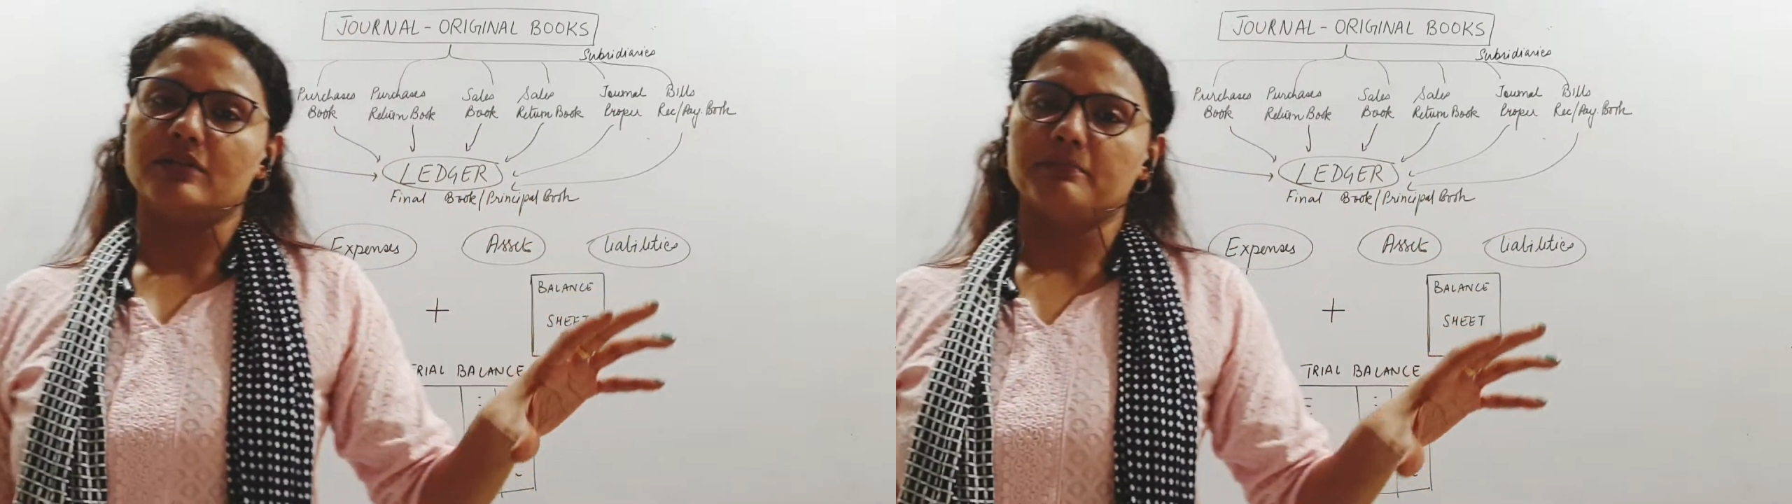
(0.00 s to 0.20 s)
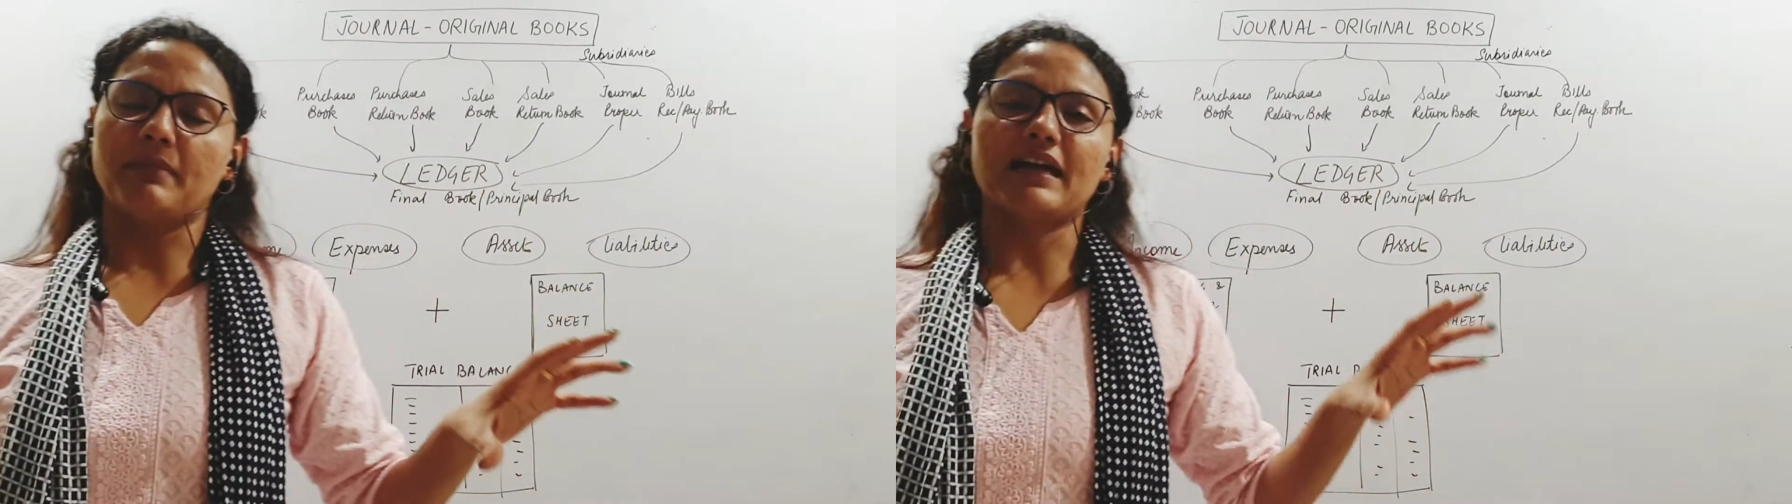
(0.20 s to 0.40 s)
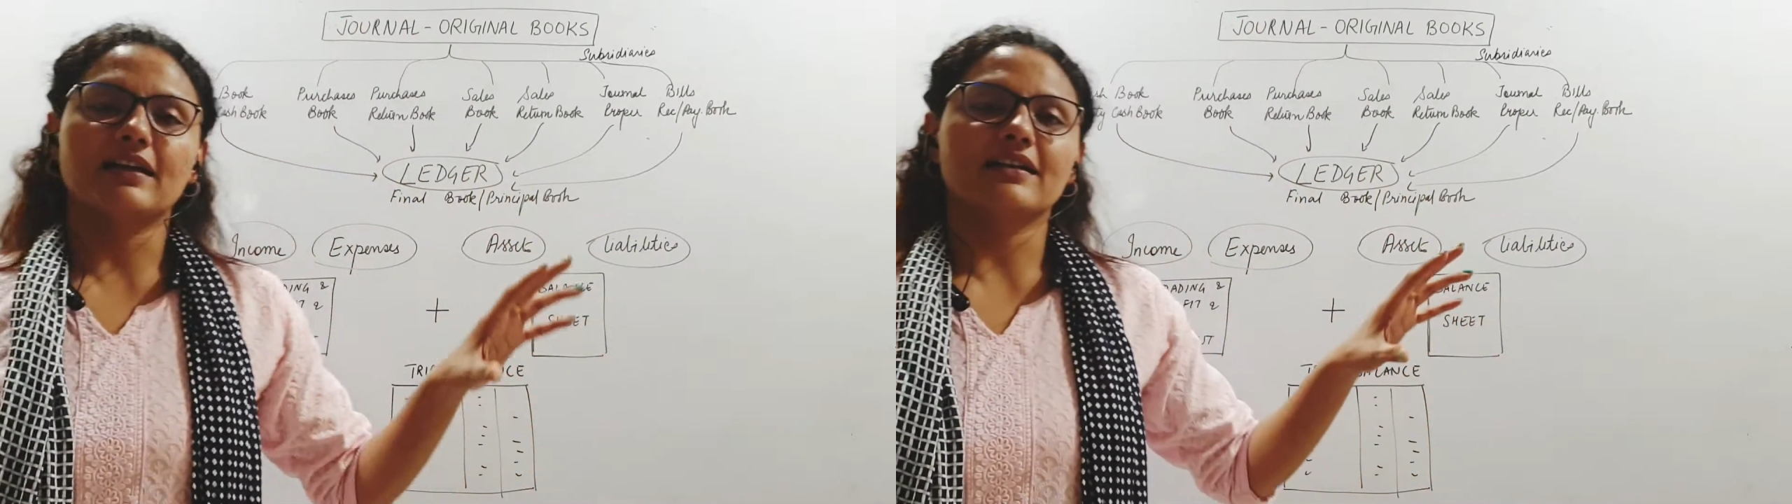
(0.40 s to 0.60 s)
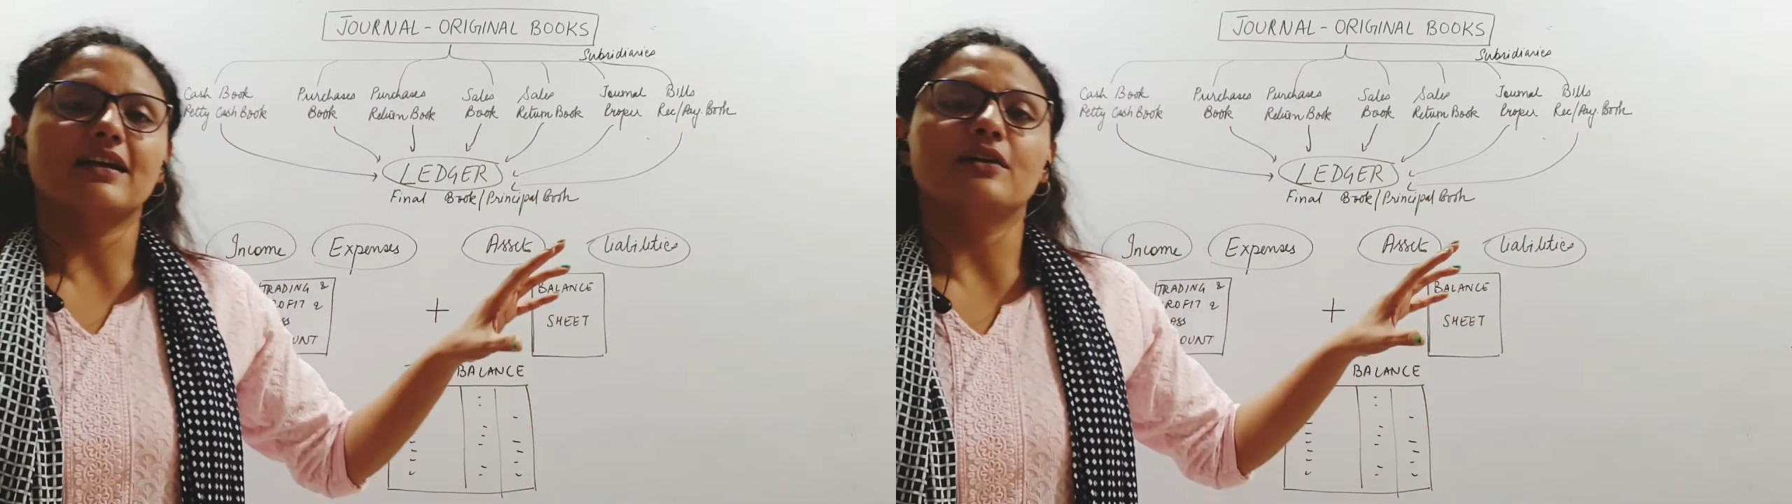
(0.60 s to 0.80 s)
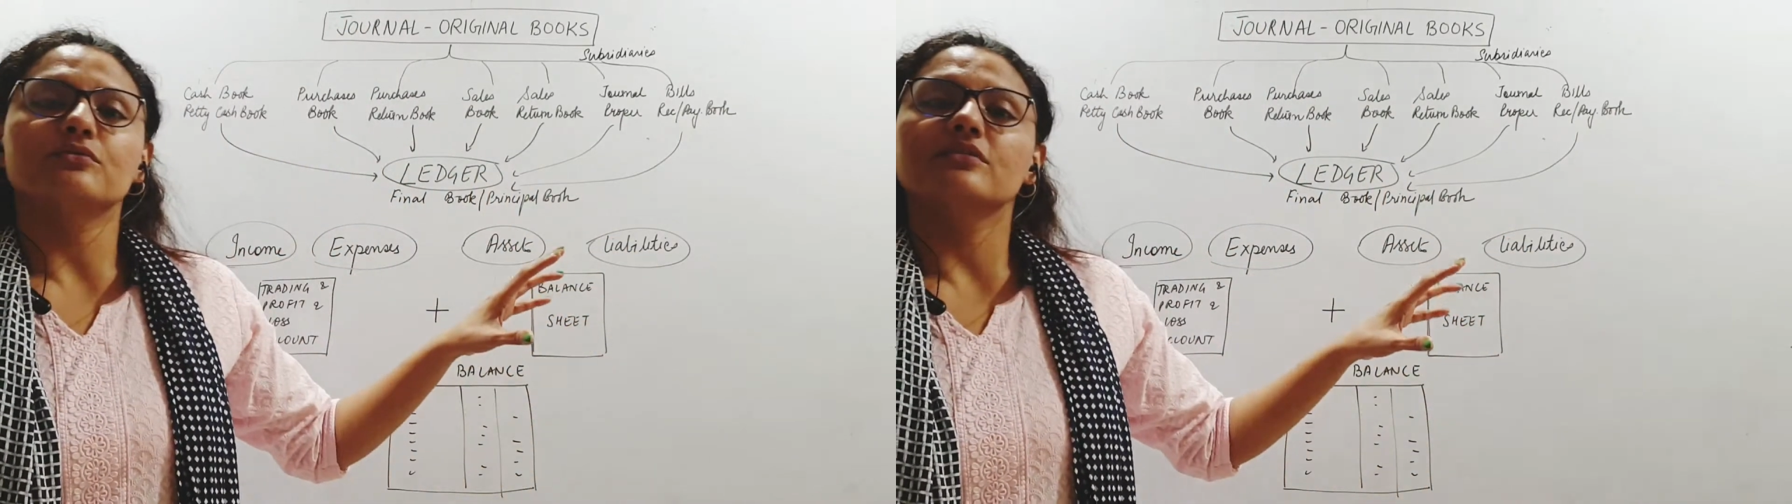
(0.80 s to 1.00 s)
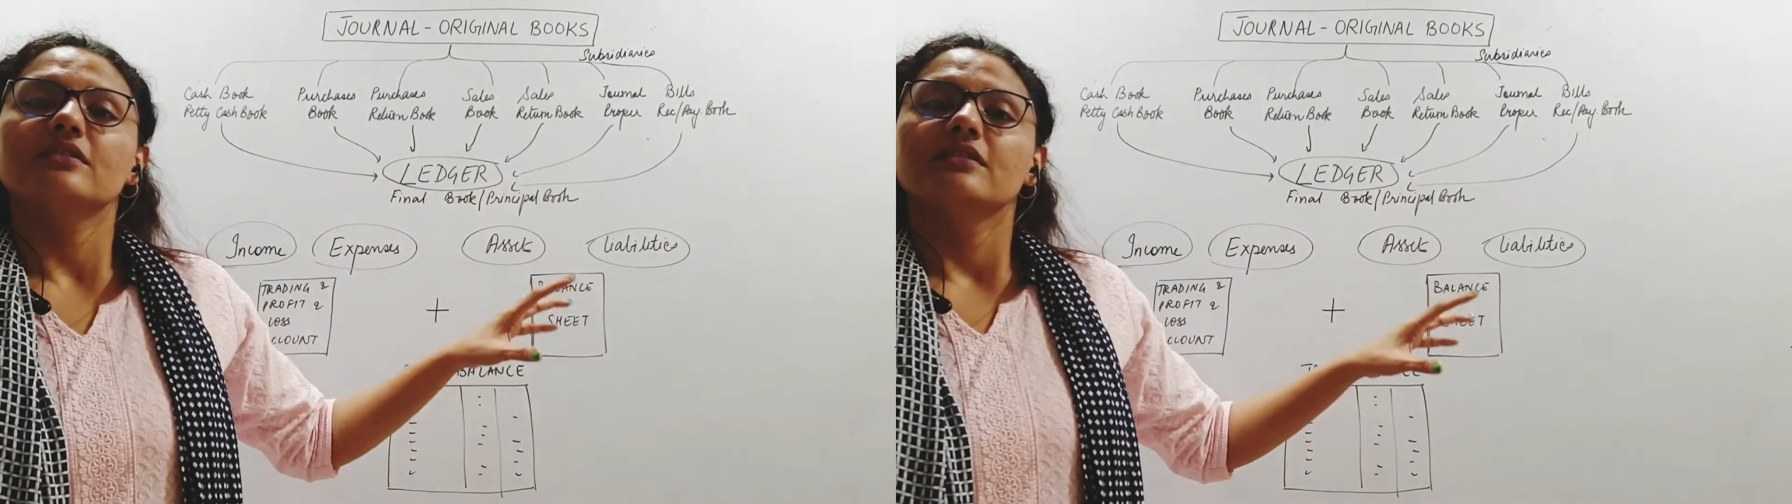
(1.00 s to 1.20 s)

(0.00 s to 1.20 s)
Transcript: bank account,